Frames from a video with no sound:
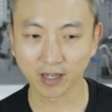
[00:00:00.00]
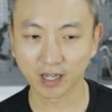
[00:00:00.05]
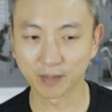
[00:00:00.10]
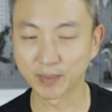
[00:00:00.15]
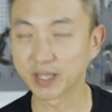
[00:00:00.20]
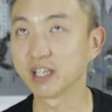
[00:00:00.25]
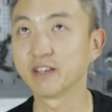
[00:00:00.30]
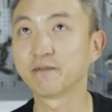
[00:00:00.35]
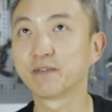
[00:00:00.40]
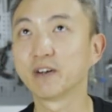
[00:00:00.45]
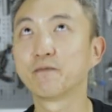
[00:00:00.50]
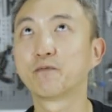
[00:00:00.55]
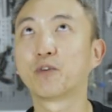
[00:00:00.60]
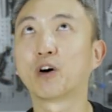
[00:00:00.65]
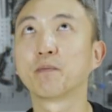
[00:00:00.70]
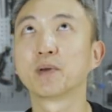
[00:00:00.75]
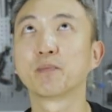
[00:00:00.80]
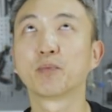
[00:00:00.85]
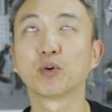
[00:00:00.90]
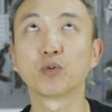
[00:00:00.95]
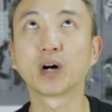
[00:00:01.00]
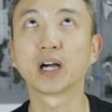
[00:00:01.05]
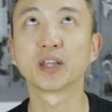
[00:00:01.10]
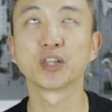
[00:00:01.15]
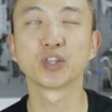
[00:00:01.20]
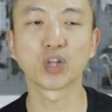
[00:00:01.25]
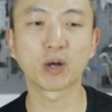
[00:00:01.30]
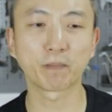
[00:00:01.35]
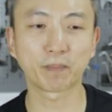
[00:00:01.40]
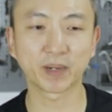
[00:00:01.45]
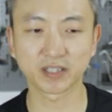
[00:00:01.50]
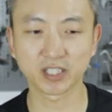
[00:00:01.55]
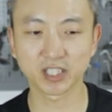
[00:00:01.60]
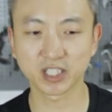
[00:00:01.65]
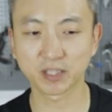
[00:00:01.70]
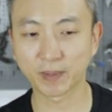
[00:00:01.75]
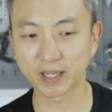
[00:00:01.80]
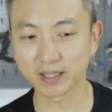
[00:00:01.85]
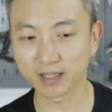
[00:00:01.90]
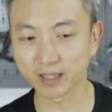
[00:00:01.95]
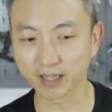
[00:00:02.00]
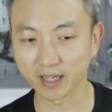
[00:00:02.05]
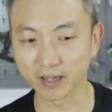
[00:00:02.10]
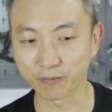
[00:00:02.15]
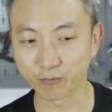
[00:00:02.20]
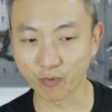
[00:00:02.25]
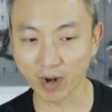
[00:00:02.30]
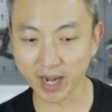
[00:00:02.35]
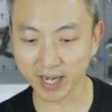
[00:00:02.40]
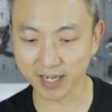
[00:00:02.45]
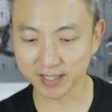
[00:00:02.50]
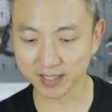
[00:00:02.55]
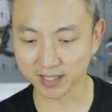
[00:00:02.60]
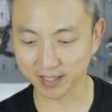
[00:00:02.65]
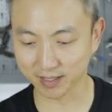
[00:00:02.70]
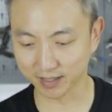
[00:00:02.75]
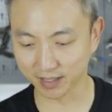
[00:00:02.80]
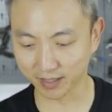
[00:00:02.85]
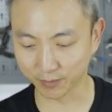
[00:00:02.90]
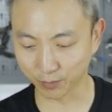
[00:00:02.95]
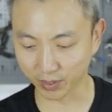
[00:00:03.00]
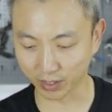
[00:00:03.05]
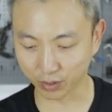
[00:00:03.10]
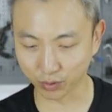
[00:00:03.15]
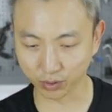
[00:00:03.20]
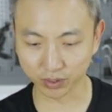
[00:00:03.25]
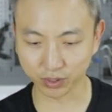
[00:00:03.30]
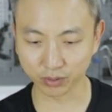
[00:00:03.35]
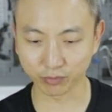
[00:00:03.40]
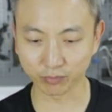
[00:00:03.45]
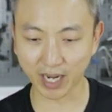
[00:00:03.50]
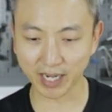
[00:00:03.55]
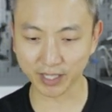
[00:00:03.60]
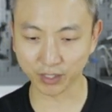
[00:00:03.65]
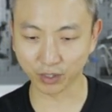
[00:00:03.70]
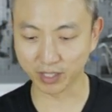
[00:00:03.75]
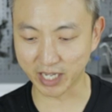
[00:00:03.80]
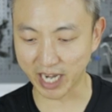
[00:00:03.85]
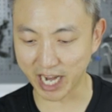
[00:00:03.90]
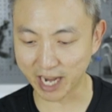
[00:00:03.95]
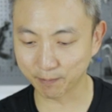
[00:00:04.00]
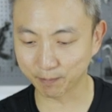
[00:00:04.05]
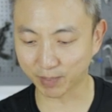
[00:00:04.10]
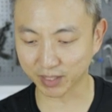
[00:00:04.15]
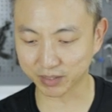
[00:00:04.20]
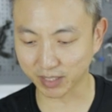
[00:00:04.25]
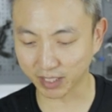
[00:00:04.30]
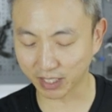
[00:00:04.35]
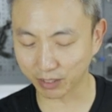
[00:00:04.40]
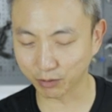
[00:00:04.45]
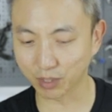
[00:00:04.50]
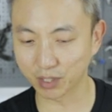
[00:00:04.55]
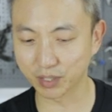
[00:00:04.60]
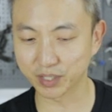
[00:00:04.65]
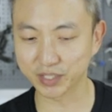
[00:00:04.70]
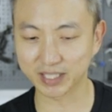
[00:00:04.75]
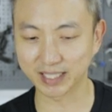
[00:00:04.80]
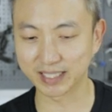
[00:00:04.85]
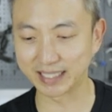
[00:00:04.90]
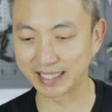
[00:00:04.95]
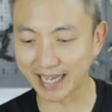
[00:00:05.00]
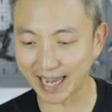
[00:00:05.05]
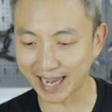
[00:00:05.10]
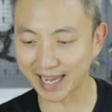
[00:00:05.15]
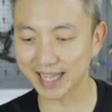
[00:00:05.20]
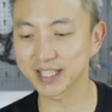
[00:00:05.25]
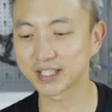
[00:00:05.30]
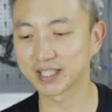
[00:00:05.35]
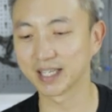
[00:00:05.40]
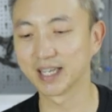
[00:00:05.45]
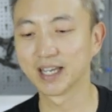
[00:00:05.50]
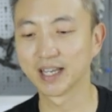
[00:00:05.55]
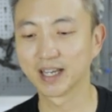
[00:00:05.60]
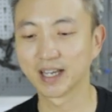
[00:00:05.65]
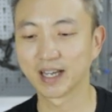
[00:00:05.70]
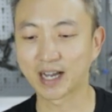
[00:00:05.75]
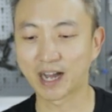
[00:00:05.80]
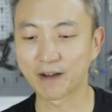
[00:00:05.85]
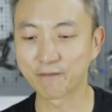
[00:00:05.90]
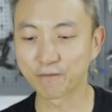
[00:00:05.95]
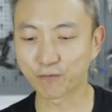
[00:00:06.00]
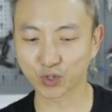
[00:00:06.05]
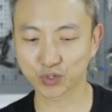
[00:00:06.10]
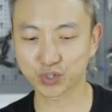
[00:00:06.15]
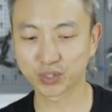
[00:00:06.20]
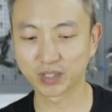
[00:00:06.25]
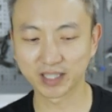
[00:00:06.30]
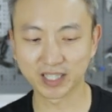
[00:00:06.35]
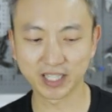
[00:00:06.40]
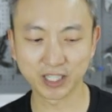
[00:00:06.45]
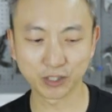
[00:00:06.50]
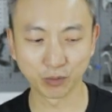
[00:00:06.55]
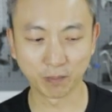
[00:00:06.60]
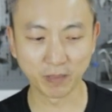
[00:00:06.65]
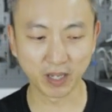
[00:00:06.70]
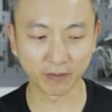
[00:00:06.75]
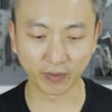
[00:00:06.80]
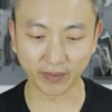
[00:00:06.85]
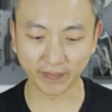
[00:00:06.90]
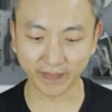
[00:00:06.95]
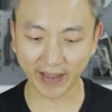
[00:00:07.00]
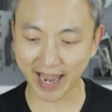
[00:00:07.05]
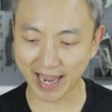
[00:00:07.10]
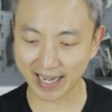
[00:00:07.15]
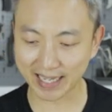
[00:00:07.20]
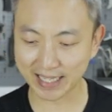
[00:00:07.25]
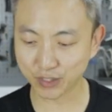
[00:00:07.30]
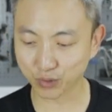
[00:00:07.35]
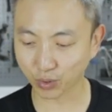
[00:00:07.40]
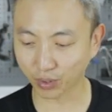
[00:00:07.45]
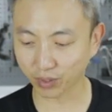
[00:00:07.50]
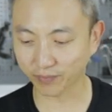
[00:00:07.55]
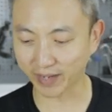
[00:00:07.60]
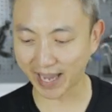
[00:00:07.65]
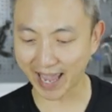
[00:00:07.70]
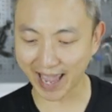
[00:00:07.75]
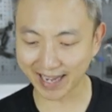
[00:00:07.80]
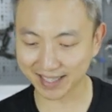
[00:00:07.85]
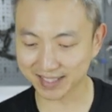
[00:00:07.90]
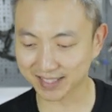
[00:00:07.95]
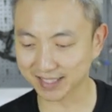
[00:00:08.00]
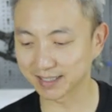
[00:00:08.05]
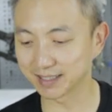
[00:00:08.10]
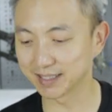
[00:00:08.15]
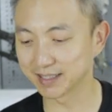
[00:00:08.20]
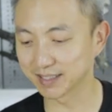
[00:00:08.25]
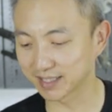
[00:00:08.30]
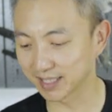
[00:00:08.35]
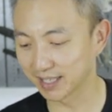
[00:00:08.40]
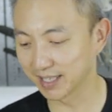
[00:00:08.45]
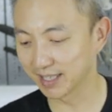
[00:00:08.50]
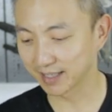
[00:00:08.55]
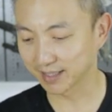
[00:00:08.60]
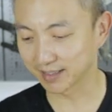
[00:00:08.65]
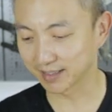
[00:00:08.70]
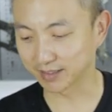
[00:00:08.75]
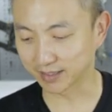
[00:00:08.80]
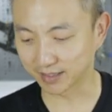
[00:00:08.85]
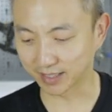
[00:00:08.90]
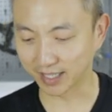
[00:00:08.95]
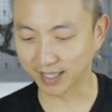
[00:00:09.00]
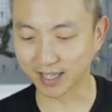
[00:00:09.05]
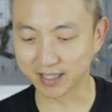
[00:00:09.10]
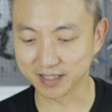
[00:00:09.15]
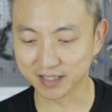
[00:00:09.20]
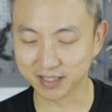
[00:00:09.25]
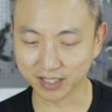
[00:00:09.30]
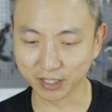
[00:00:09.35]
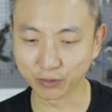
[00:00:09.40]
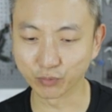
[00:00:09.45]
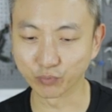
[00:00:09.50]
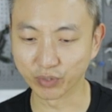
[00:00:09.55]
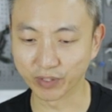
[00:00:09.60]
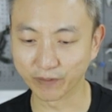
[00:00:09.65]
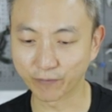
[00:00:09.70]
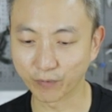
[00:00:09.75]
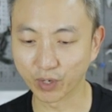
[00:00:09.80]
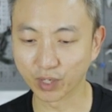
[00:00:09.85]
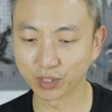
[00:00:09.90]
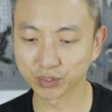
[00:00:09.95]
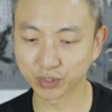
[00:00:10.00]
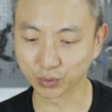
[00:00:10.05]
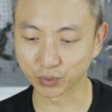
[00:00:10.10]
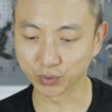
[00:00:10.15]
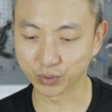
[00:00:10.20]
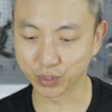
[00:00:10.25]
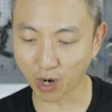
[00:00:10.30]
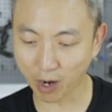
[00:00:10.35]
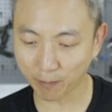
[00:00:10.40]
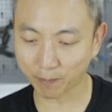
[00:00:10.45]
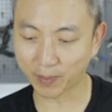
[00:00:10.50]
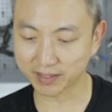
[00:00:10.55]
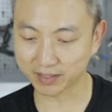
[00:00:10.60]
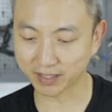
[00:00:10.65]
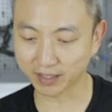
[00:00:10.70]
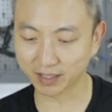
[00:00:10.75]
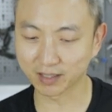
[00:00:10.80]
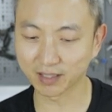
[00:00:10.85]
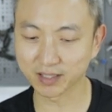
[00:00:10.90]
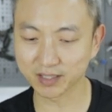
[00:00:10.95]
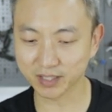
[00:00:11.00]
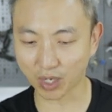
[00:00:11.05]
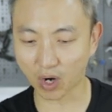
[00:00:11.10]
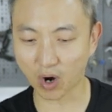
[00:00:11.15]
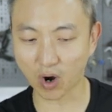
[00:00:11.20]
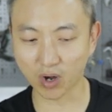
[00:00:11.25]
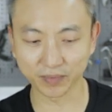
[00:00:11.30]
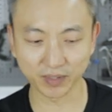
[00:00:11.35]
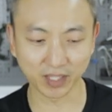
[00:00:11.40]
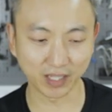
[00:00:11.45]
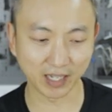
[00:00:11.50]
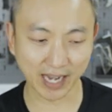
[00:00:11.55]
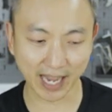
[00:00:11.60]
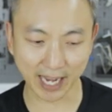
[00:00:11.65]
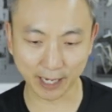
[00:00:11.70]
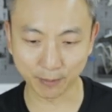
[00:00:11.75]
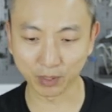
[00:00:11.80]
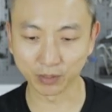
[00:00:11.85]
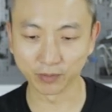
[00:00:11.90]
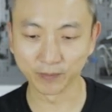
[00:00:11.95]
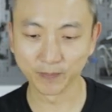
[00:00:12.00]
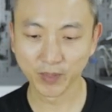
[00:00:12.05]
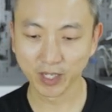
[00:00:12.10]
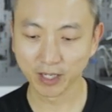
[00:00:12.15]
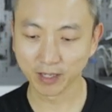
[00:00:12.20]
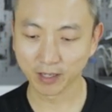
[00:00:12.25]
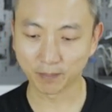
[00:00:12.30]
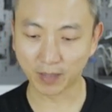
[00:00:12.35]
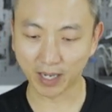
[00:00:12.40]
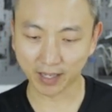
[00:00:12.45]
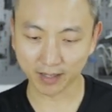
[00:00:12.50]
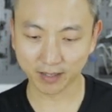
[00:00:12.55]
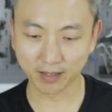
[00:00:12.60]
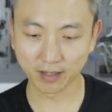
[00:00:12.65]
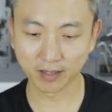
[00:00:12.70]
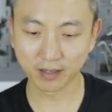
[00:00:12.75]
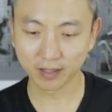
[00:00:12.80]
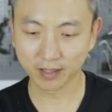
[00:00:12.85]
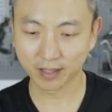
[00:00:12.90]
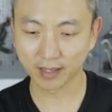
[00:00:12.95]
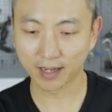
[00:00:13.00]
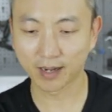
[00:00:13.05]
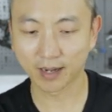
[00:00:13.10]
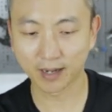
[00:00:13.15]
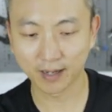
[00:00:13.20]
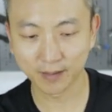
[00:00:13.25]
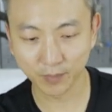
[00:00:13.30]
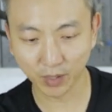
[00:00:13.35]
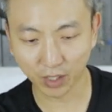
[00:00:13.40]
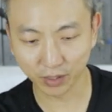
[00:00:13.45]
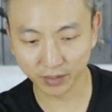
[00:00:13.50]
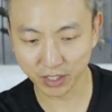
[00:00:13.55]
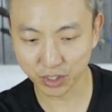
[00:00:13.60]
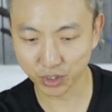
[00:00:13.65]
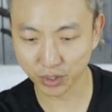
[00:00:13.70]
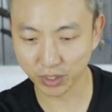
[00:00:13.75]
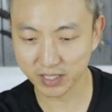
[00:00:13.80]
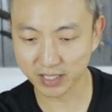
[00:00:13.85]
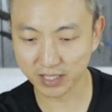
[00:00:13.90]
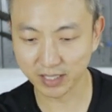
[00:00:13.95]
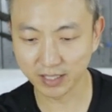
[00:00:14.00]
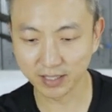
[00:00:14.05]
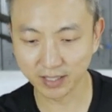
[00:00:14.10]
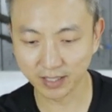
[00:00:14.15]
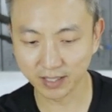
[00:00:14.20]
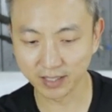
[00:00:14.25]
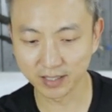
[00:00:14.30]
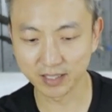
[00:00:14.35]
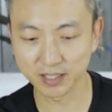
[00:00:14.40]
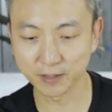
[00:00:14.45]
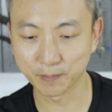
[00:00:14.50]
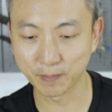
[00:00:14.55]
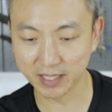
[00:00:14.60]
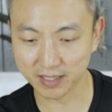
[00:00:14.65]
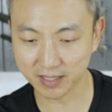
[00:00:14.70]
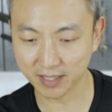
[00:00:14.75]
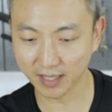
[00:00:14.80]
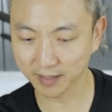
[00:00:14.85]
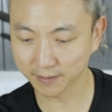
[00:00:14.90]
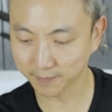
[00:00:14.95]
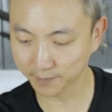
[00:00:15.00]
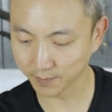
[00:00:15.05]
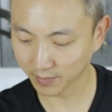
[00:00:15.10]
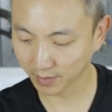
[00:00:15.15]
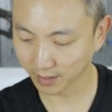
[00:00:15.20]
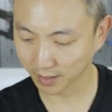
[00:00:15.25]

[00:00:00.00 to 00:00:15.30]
I mean, even for people who are not participating in race, it'd be good to write your name, particulars, in case unfortunately you meet with any sort of accidents, they can still refer to your particulars on the label. But here on this jersey, it is missing.